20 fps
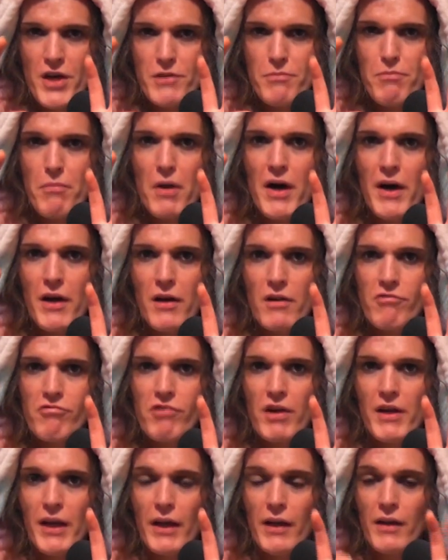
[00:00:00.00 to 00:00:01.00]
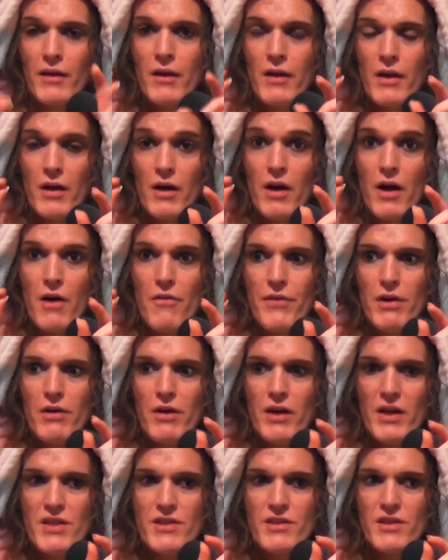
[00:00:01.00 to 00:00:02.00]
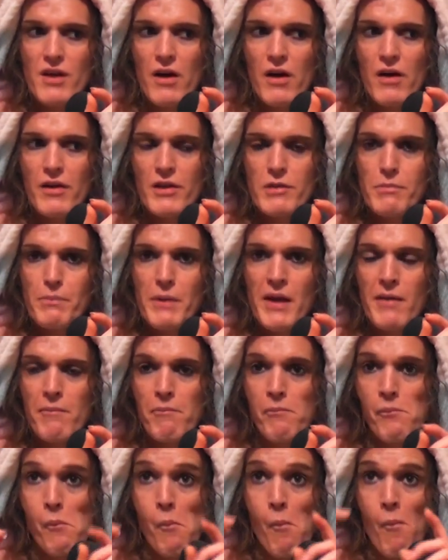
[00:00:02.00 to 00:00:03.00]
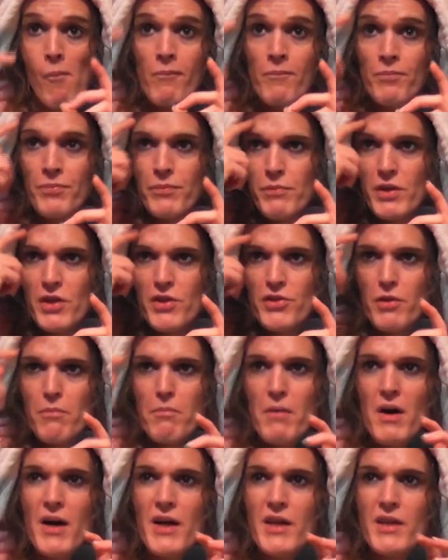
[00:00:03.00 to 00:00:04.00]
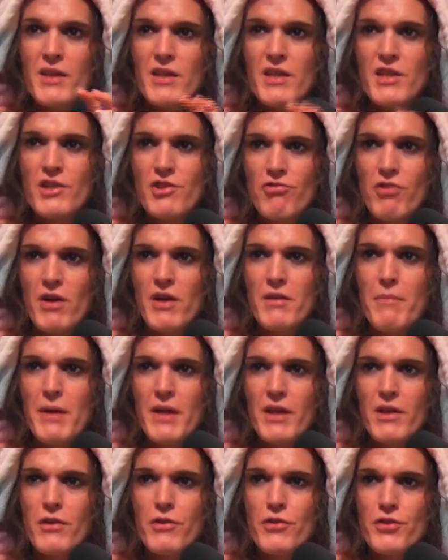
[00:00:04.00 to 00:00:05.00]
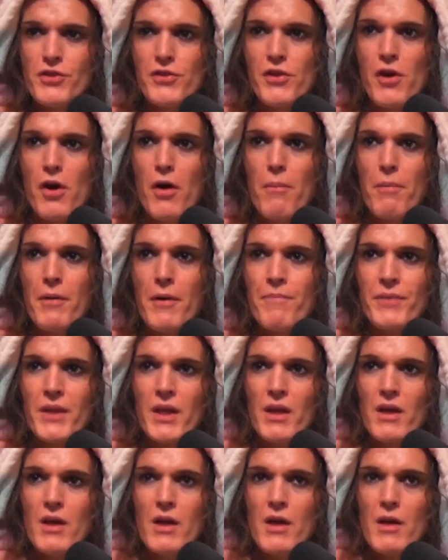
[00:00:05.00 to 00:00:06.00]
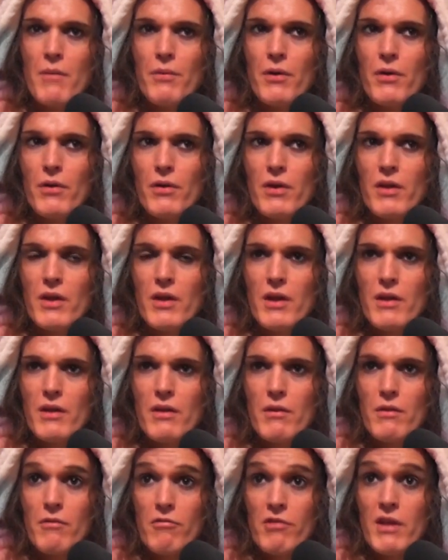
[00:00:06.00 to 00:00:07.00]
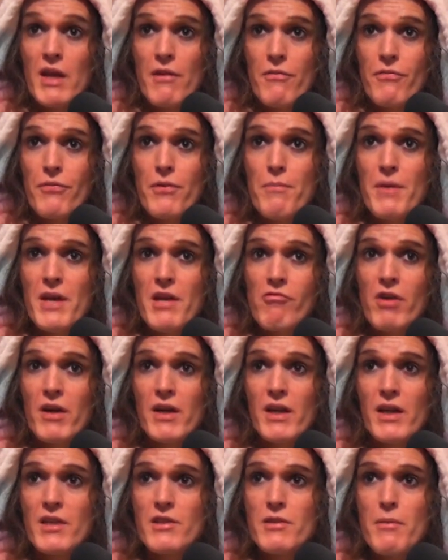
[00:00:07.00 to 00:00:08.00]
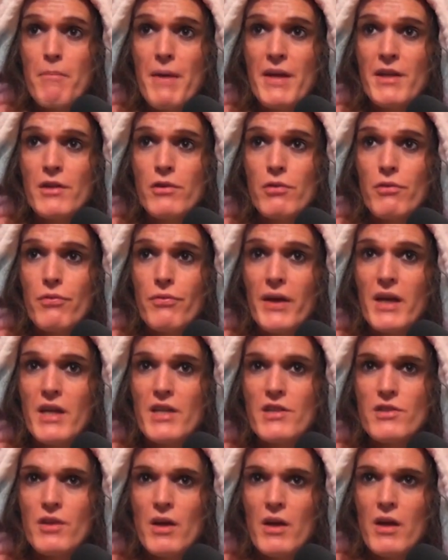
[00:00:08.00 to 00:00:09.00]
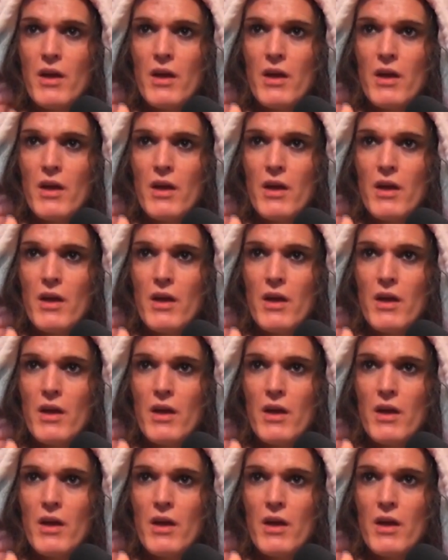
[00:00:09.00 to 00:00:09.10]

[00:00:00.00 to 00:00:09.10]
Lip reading: mile of running, I feel like is the hardest bit, because your mind is trying to make you stop. But yeah, for me, running is a mental thing. It's